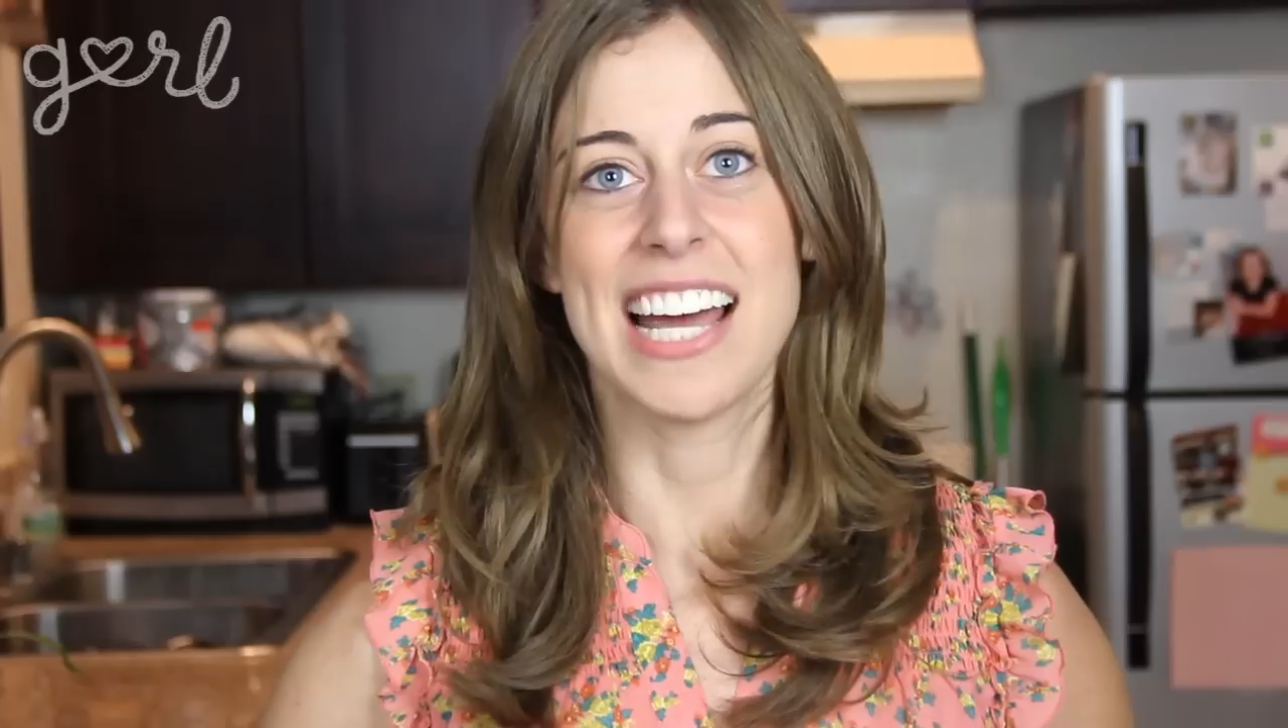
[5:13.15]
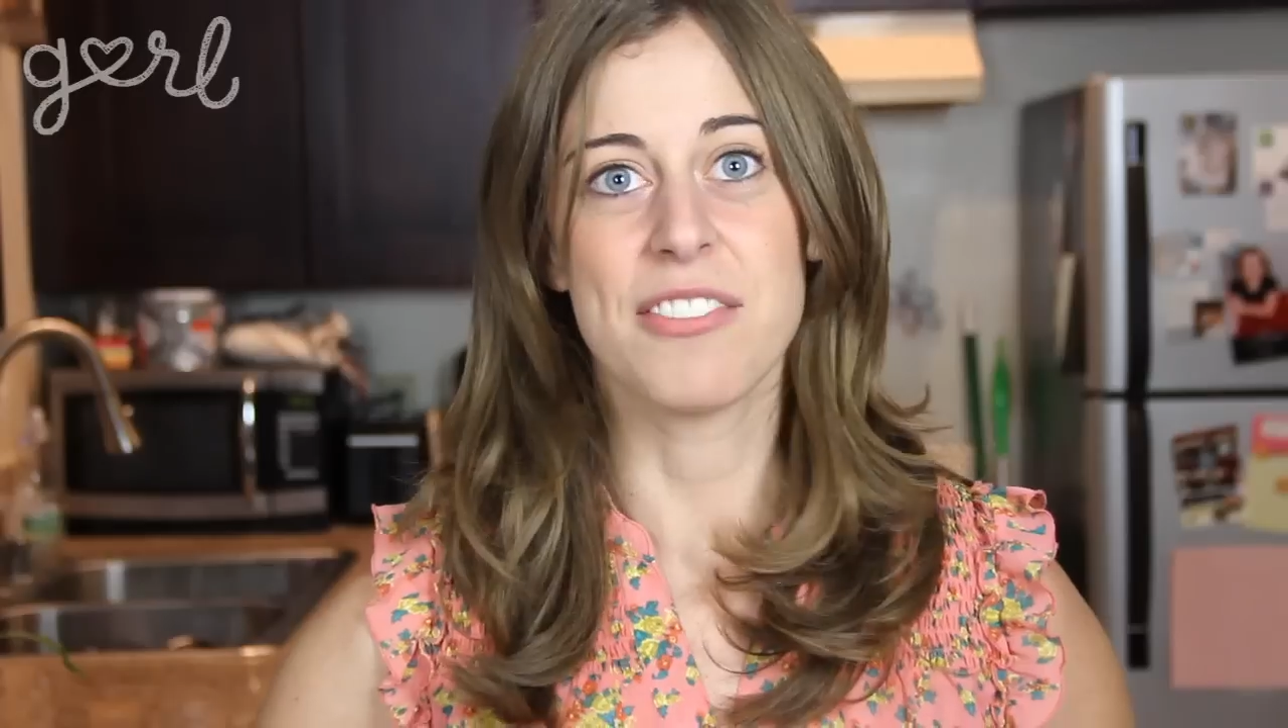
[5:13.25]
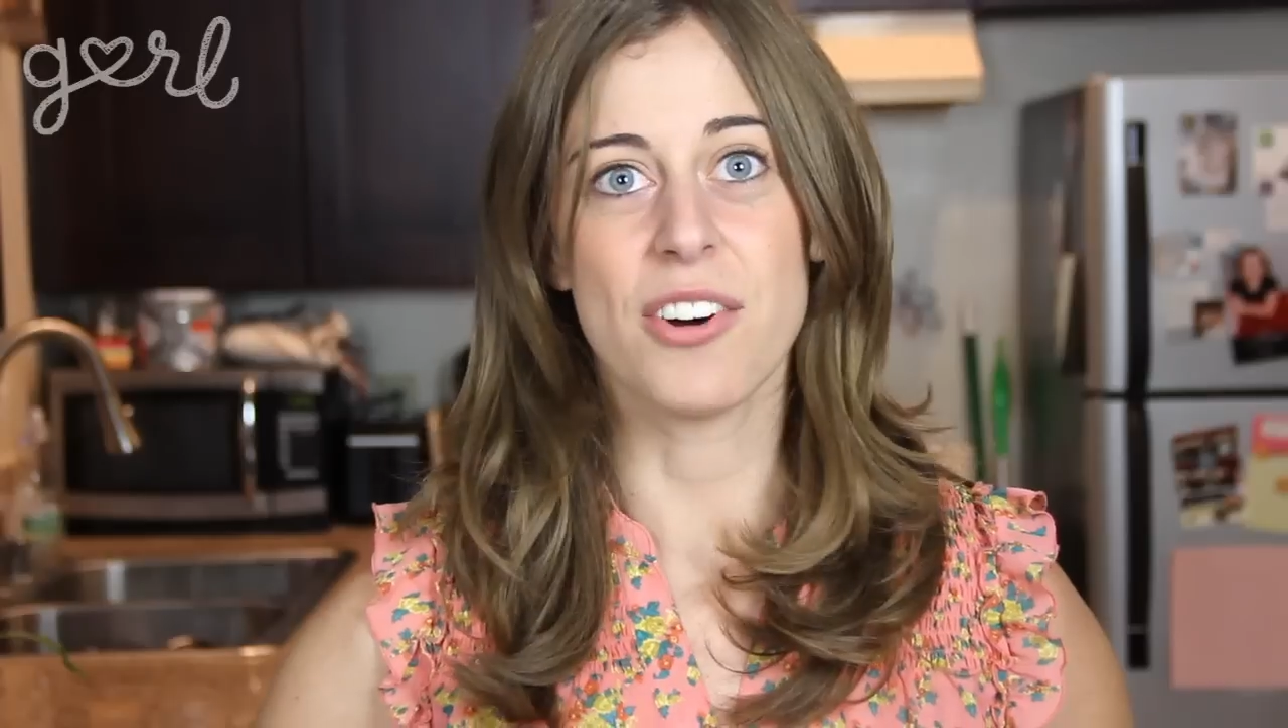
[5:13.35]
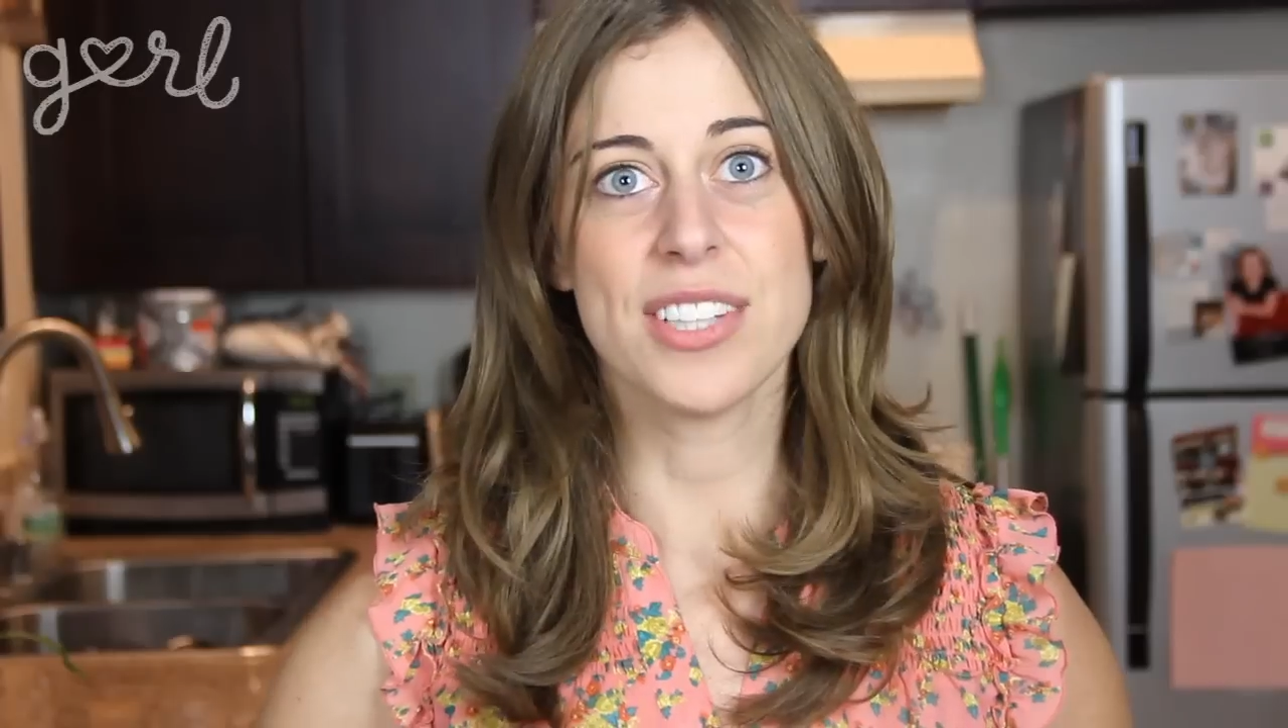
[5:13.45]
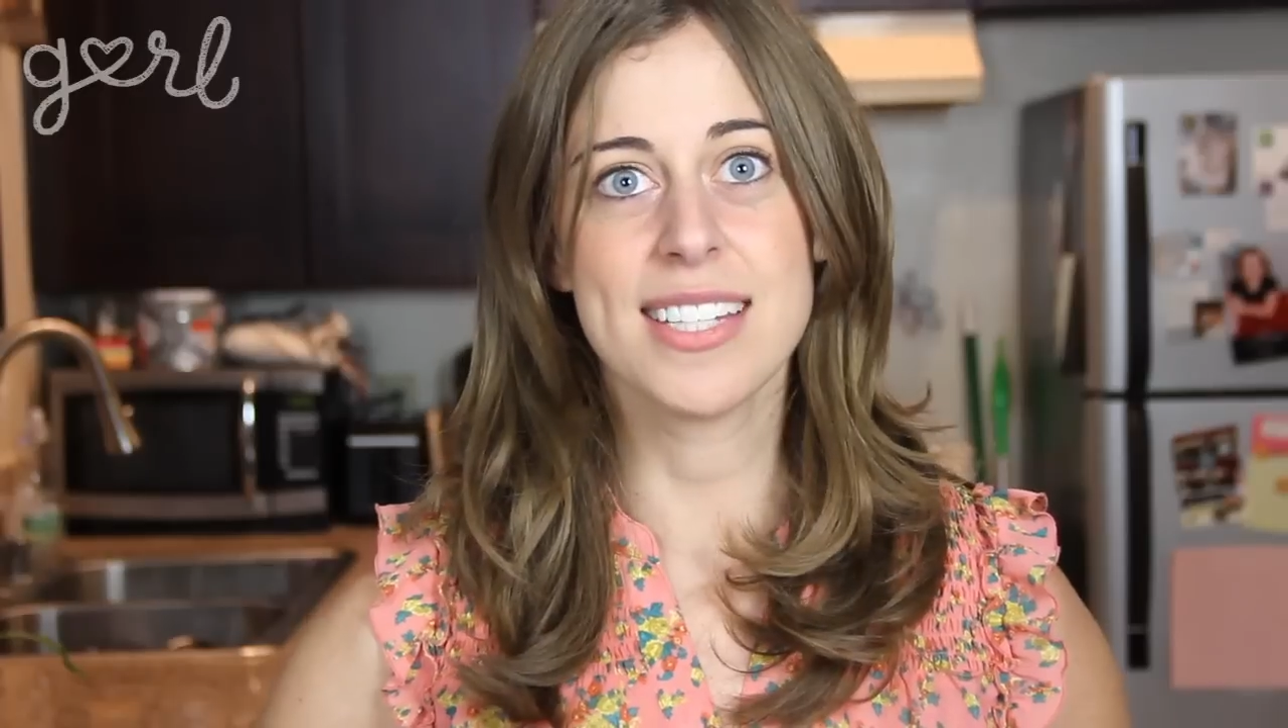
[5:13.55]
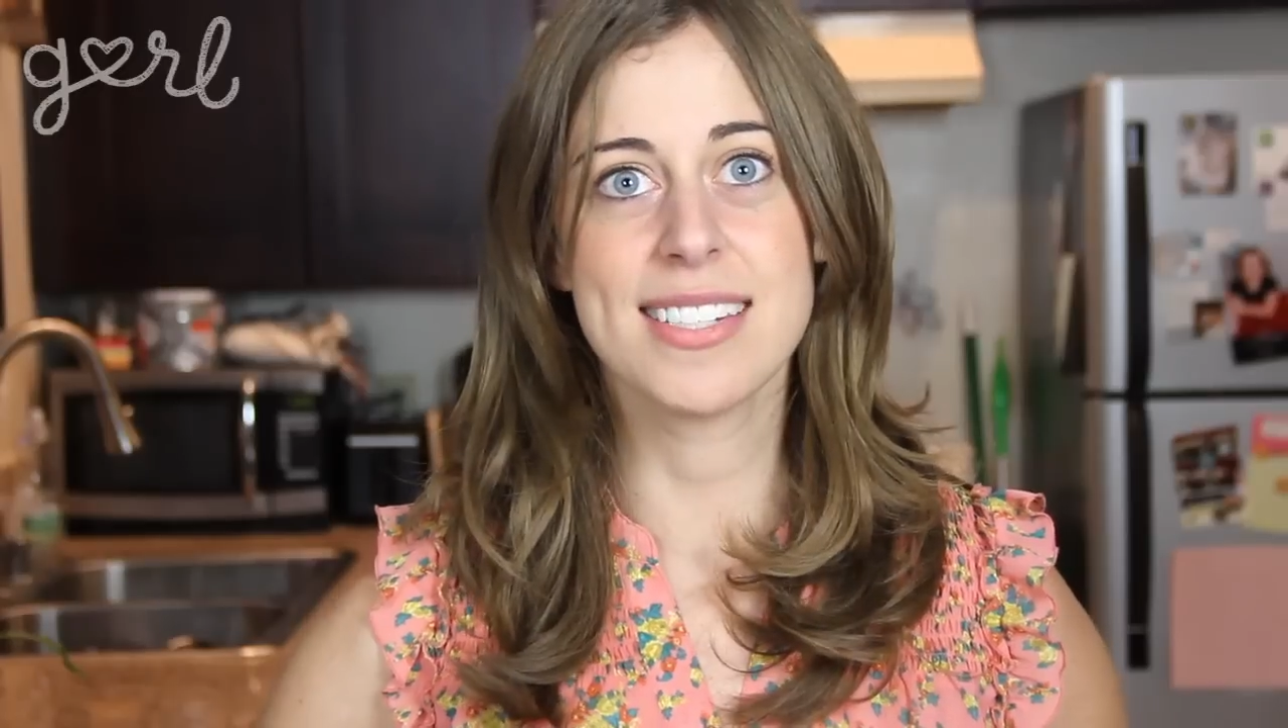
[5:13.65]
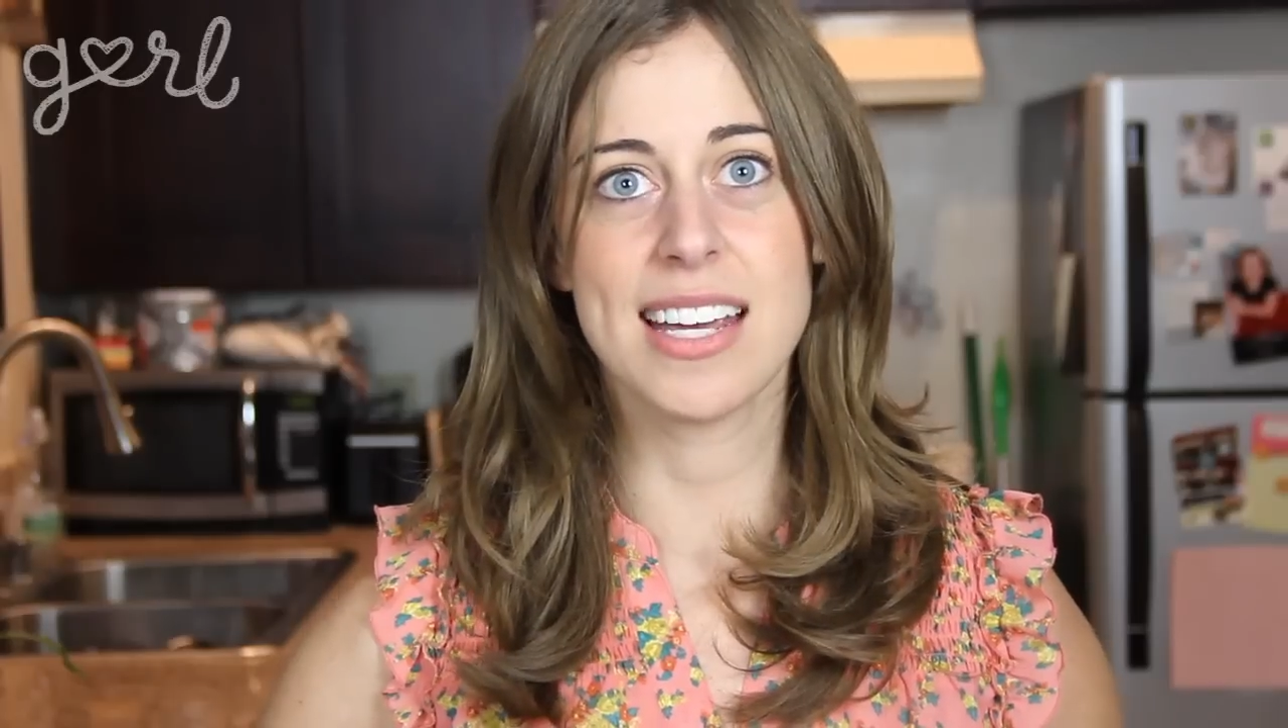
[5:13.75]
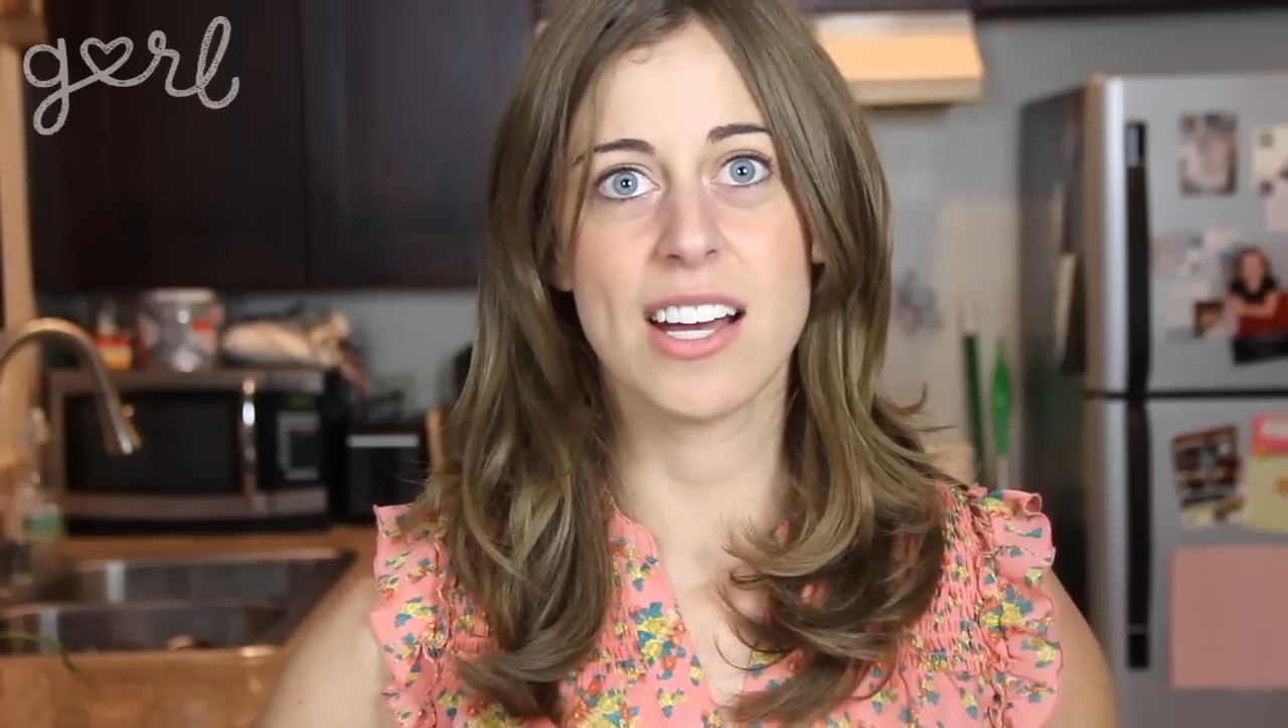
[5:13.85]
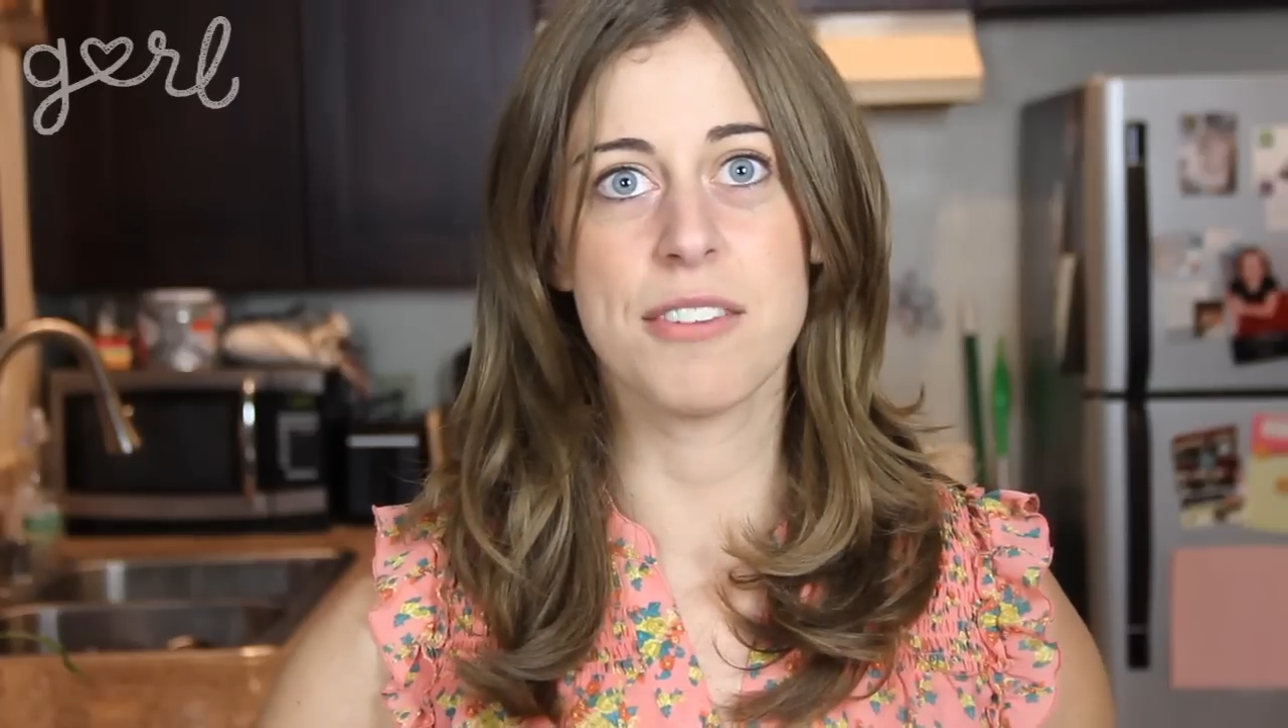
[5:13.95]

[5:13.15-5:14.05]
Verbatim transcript: Now, if only staying